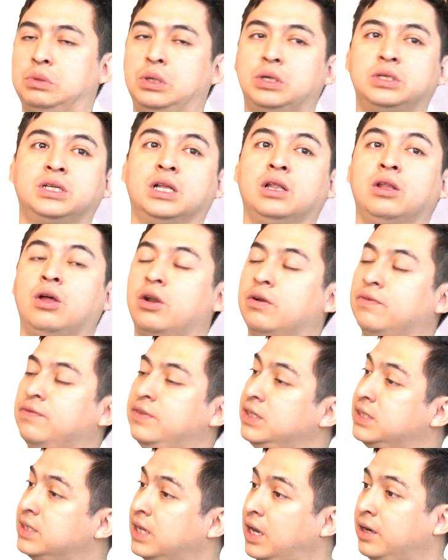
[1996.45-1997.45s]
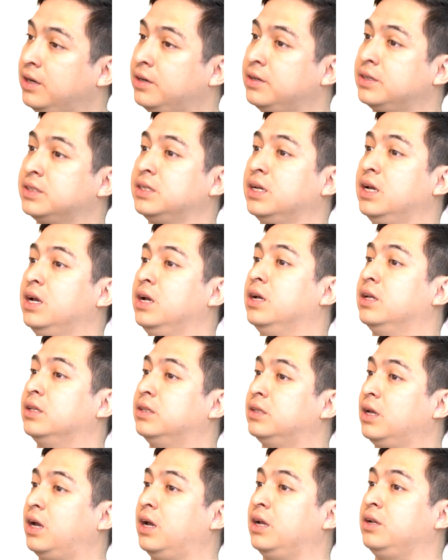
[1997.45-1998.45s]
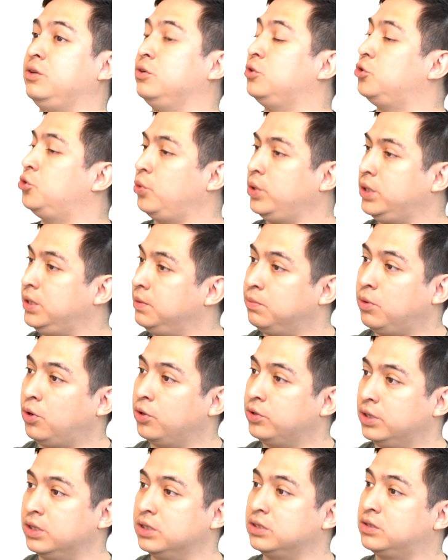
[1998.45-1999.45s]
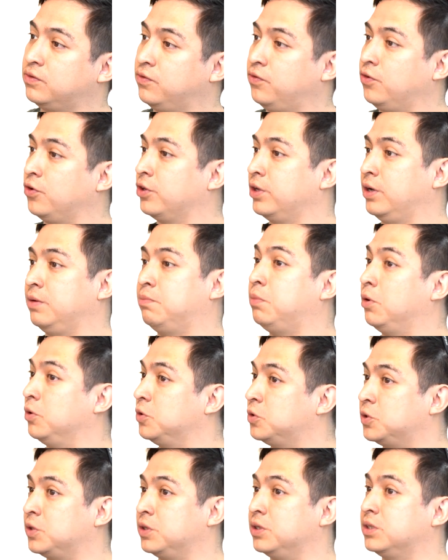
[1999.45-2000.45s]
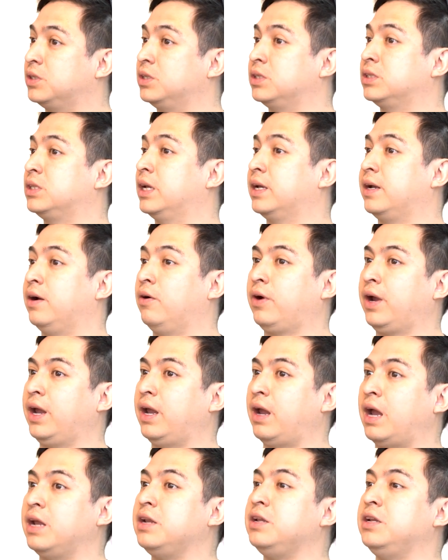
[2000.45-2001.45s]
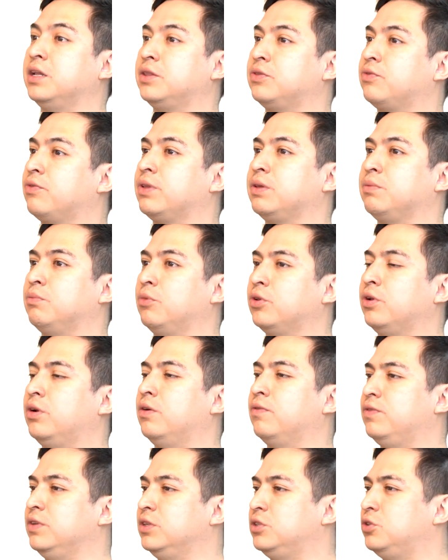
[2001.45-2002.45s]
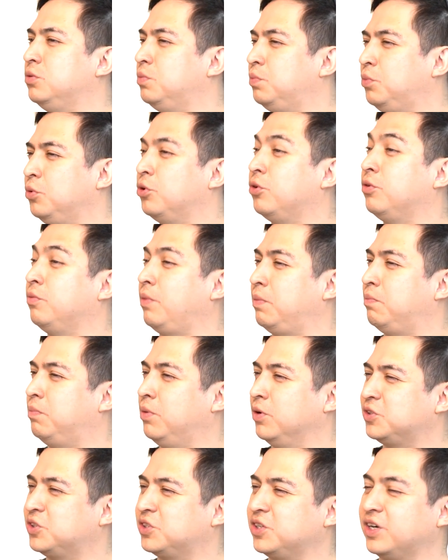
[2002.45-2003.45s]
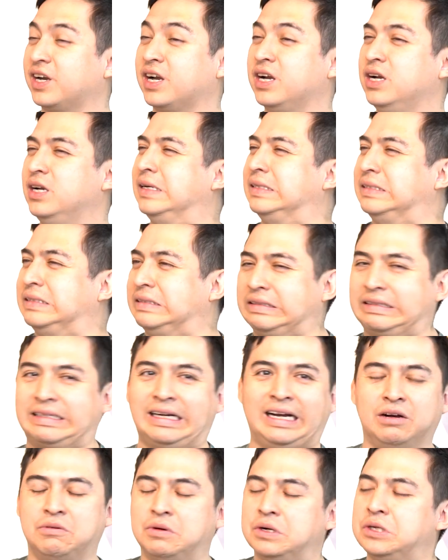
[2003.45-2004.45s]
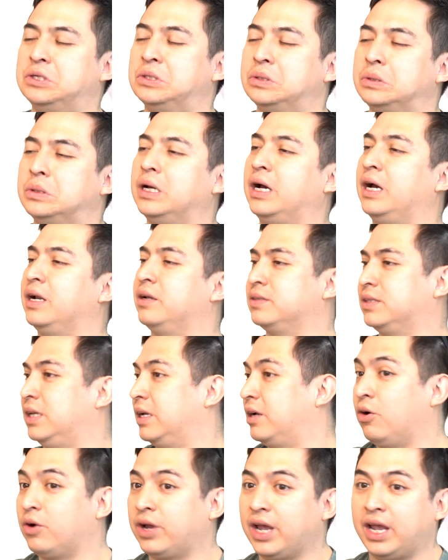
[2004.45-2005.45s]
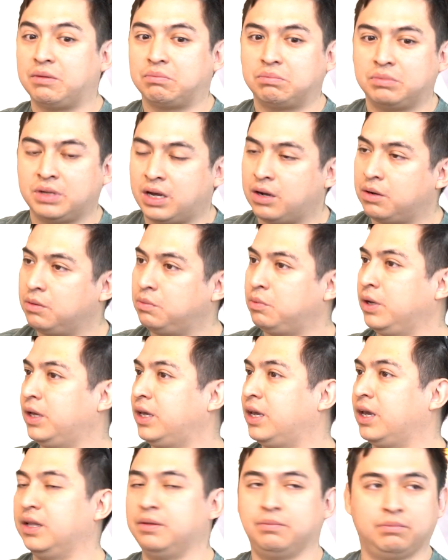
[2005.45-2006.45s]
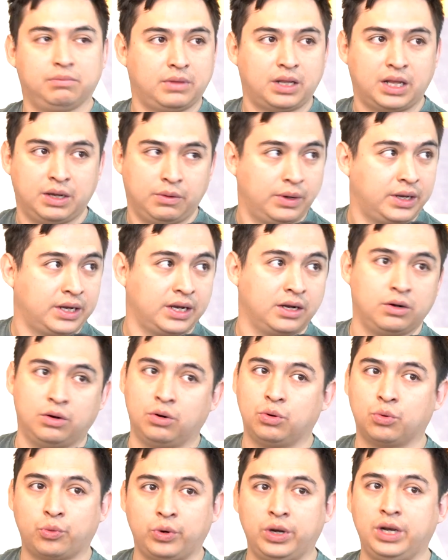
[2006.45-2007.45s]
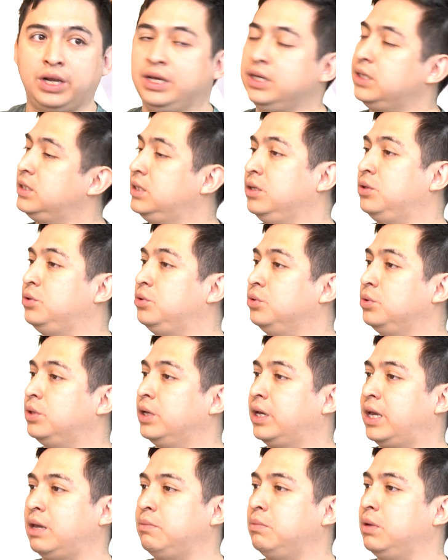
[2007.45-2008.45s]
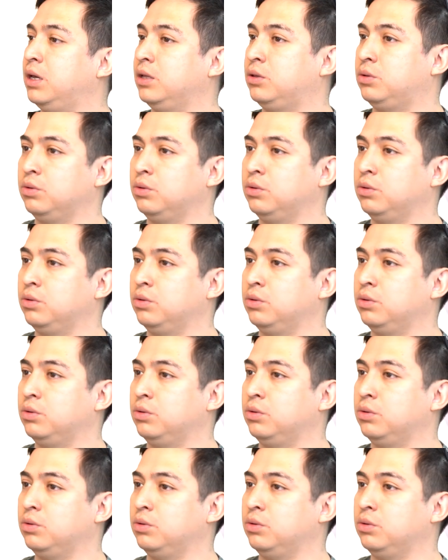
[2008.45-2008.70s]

There's a lot of designers that use 3D models for their posters. It's like, okay, I need a 3D model of this to put on my poster. How I do that? It's like, okay, now we can go really easy to the game,